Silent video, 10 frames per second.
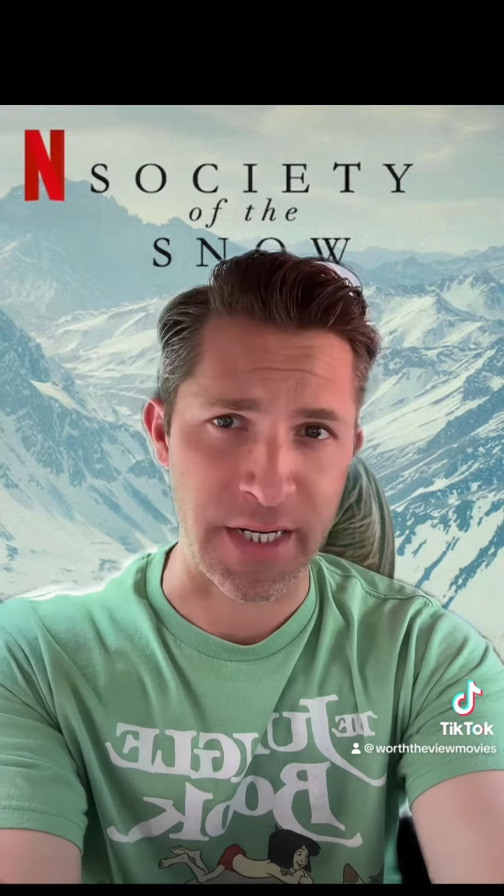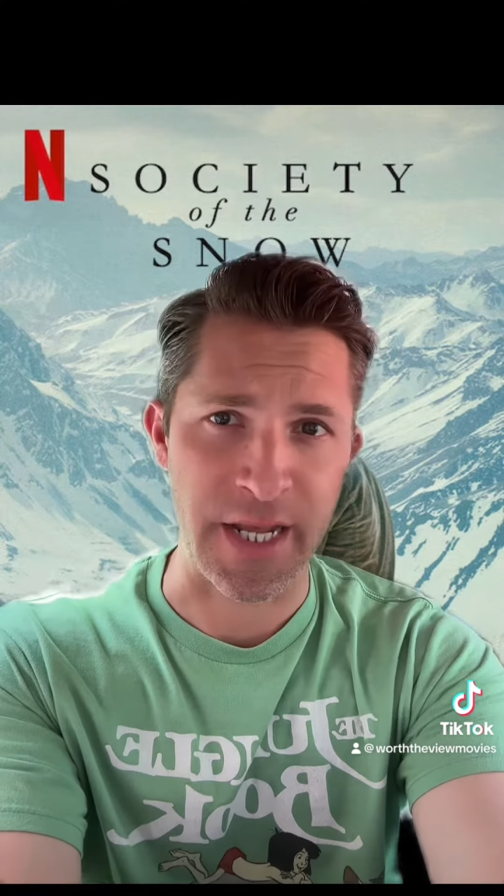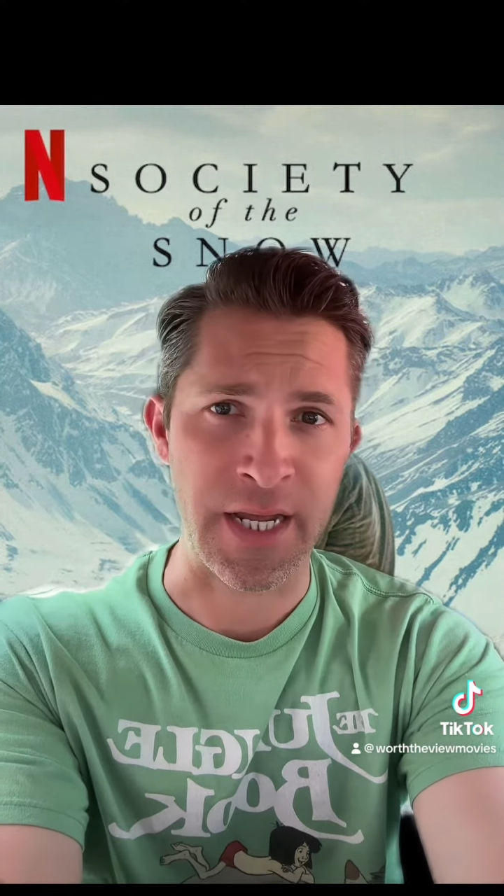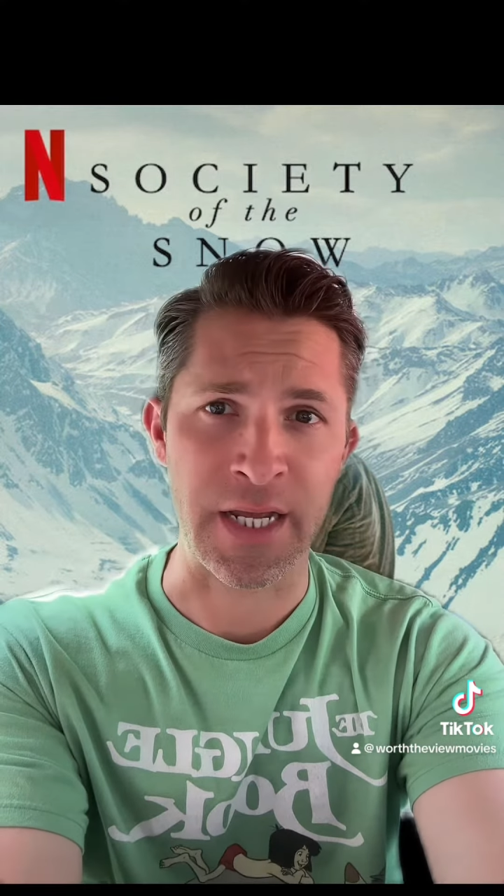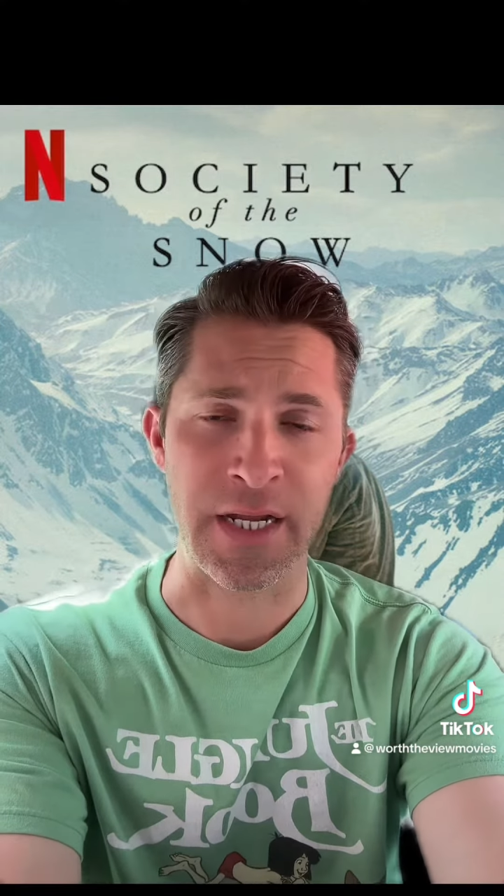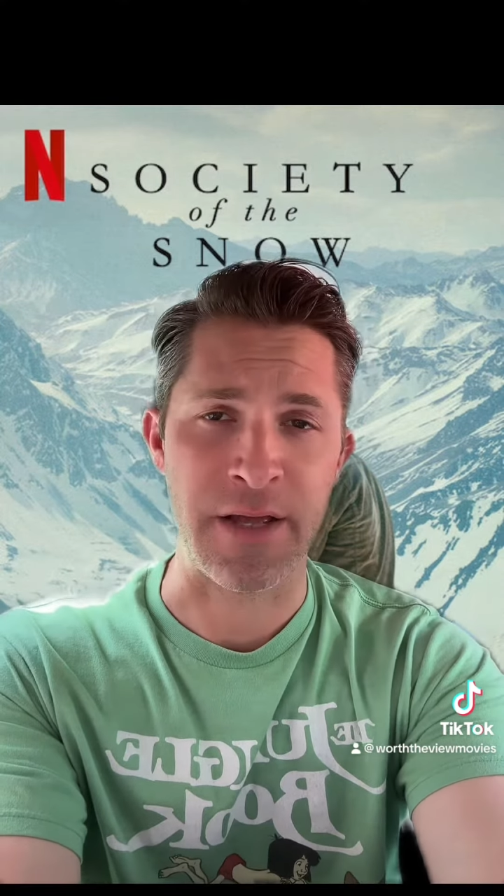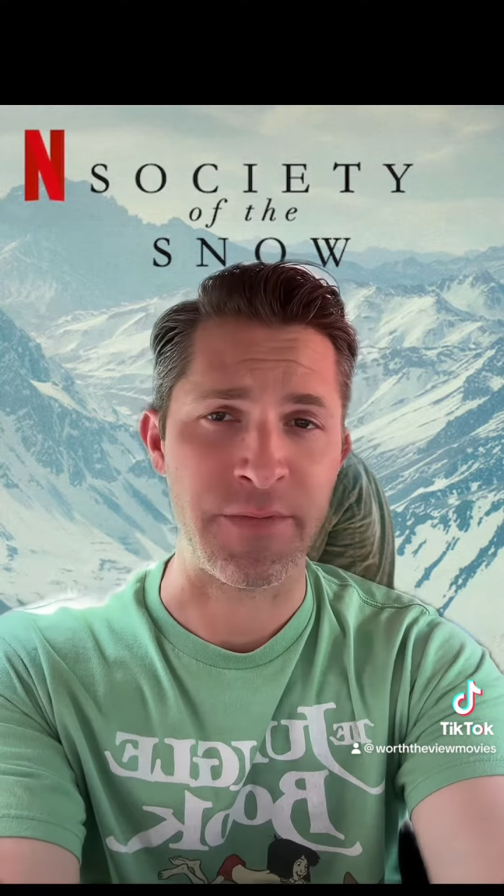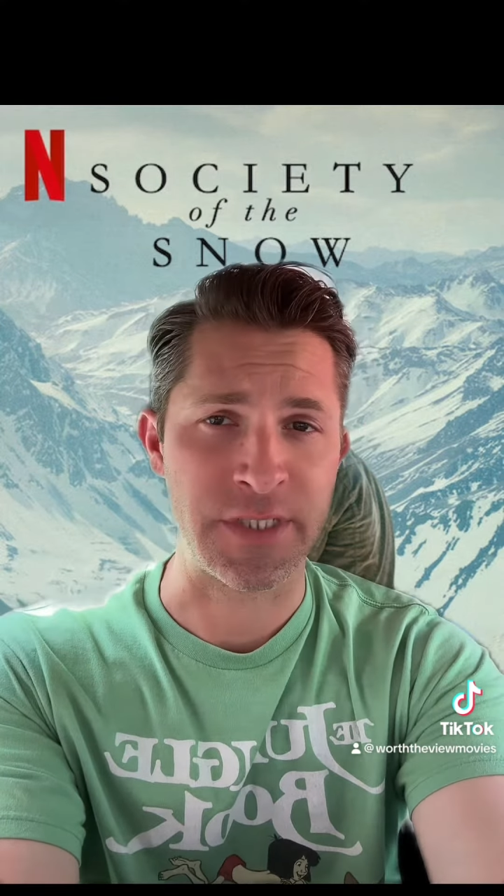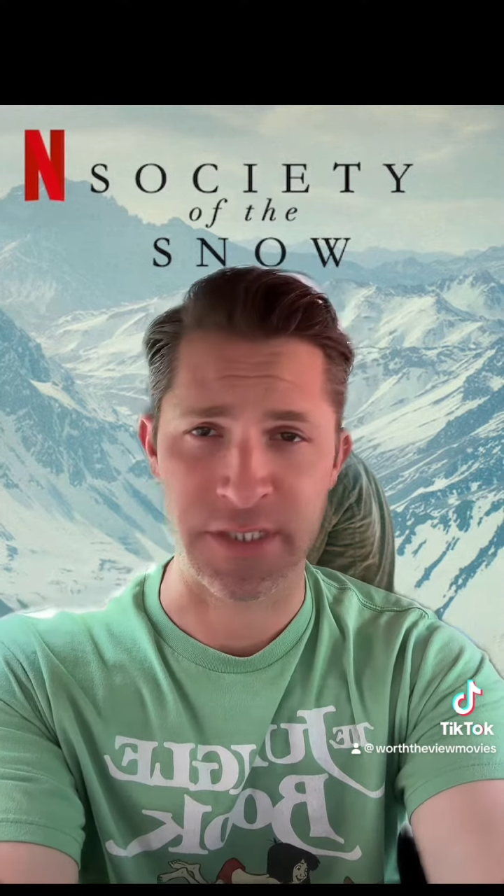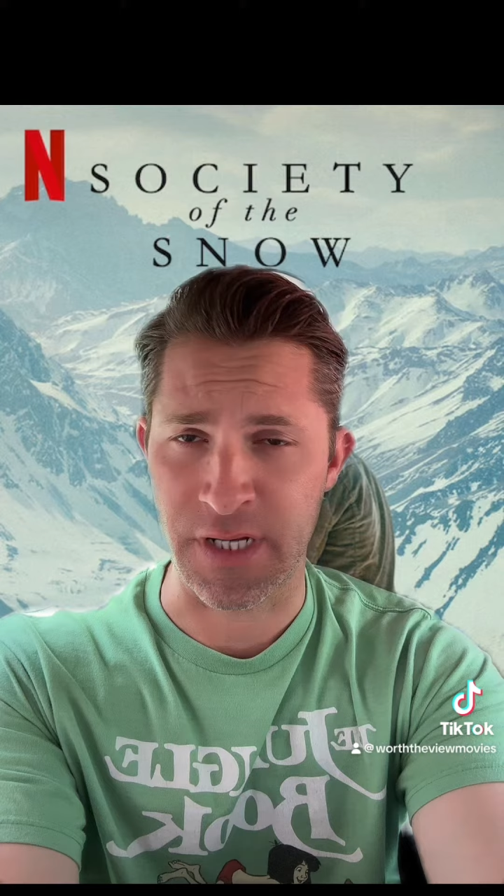And
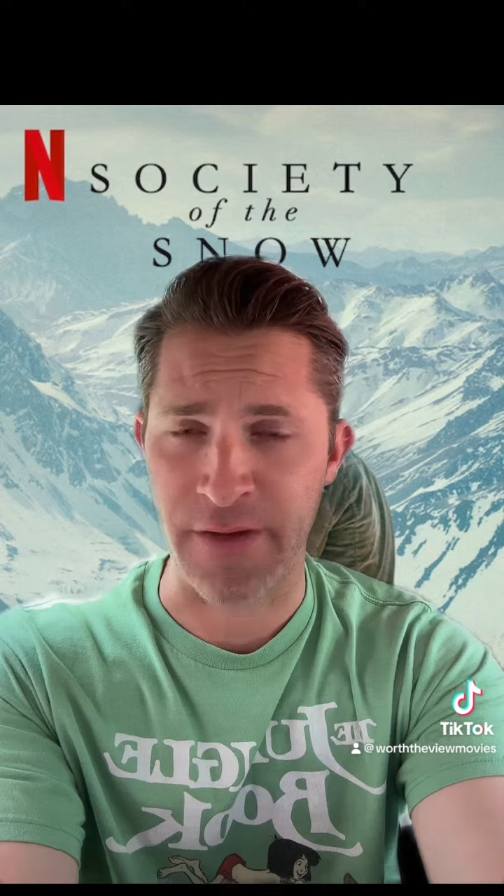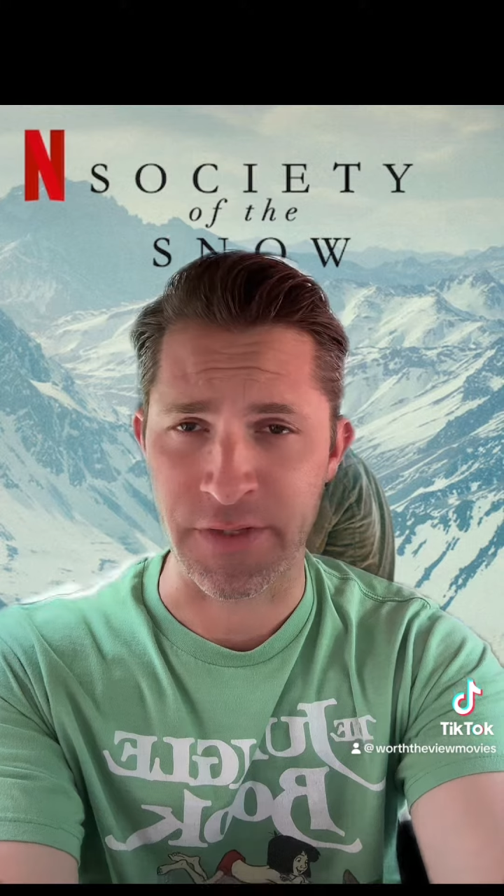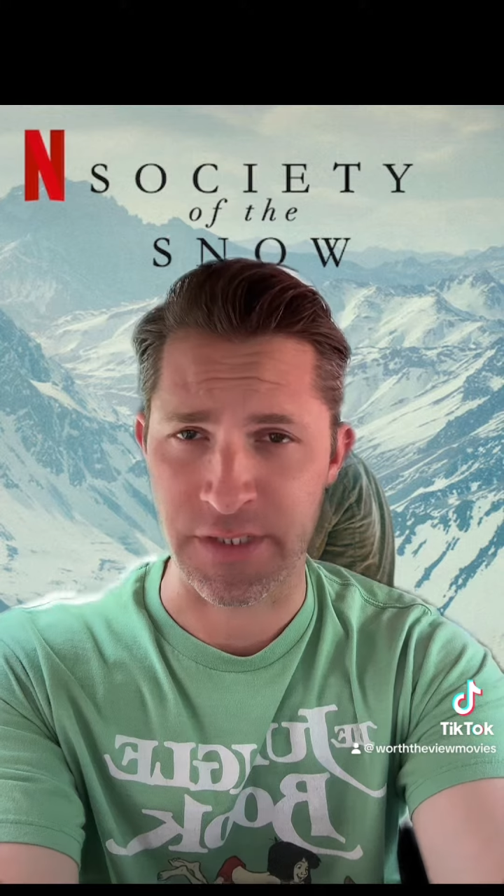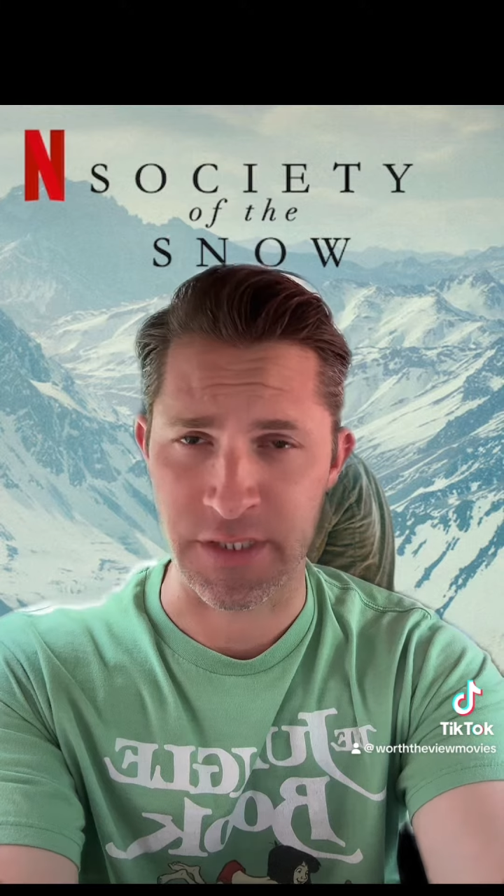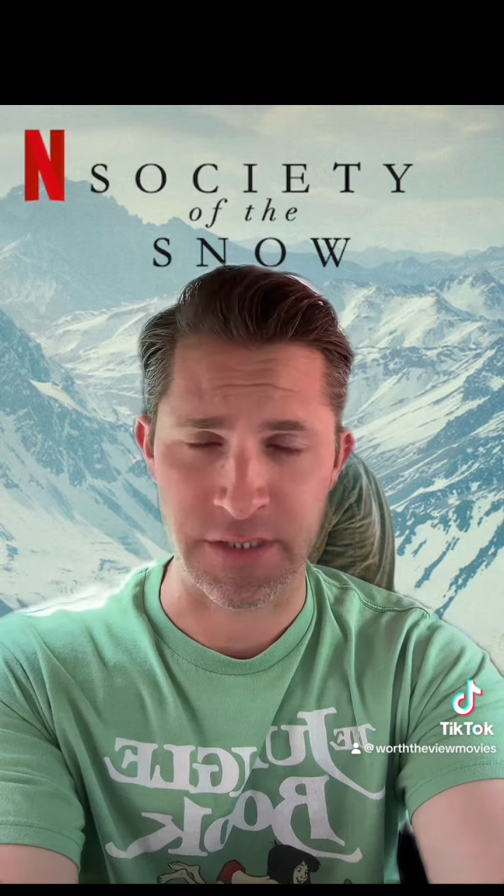this is